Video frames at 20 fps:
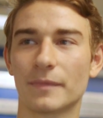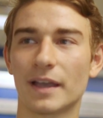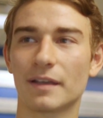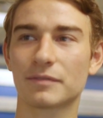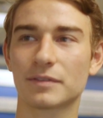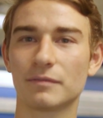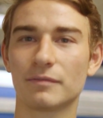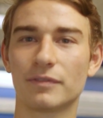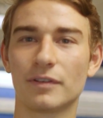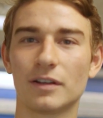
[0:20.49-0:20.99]

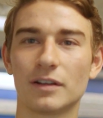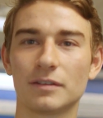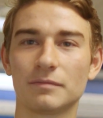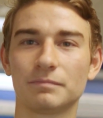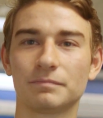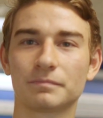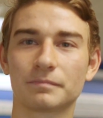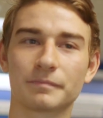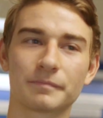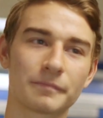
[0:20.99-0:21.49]
have some
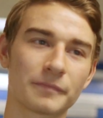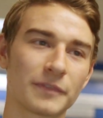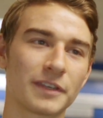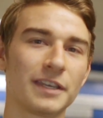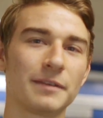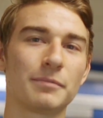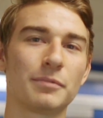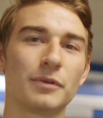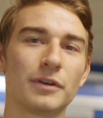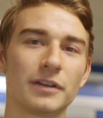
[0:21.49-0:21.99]
fun,
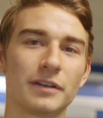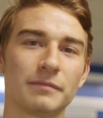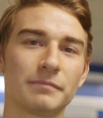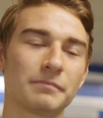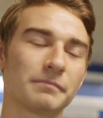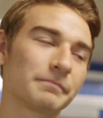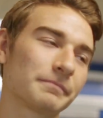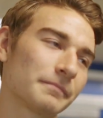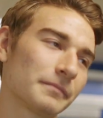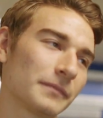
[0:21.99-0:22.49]
keep
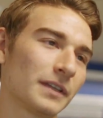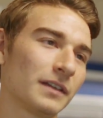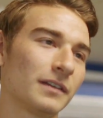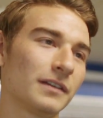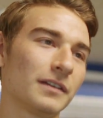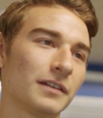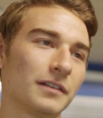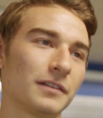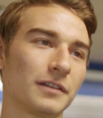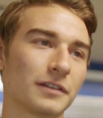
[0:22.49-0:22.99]
winning,
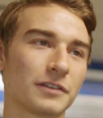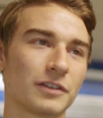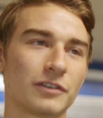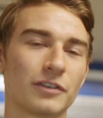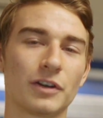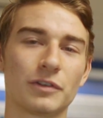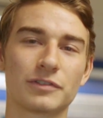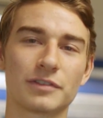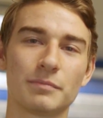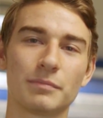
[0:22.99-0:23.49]
look to
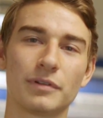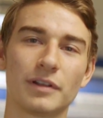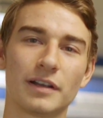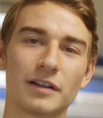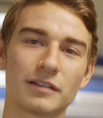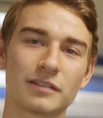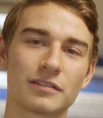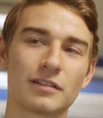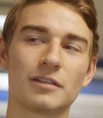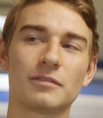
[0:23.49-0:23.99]
grow some
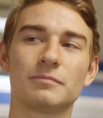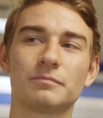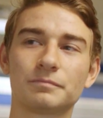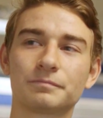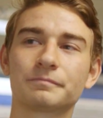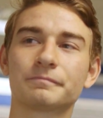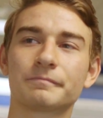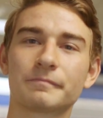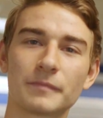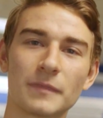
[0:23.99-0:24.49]
players, so
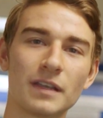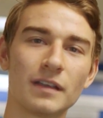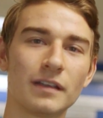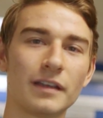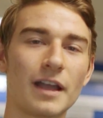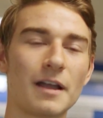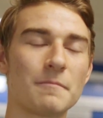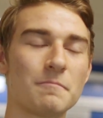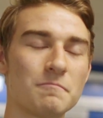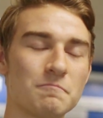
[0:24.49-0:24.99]

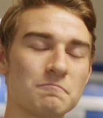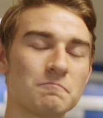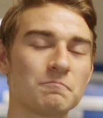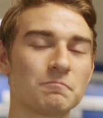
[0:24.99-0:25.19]
yeah.